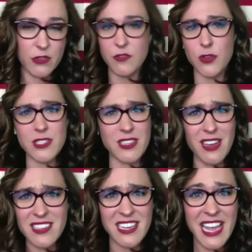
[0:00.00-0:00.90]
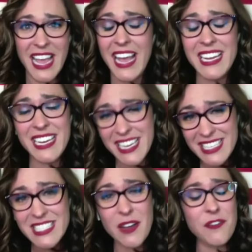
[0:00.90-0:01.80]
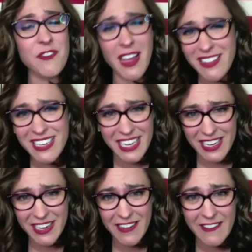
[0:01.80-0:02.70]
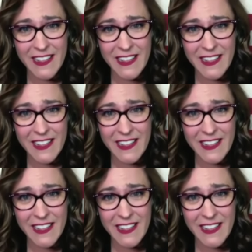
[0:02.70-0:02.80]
is to enforce the laws, and it is a felony.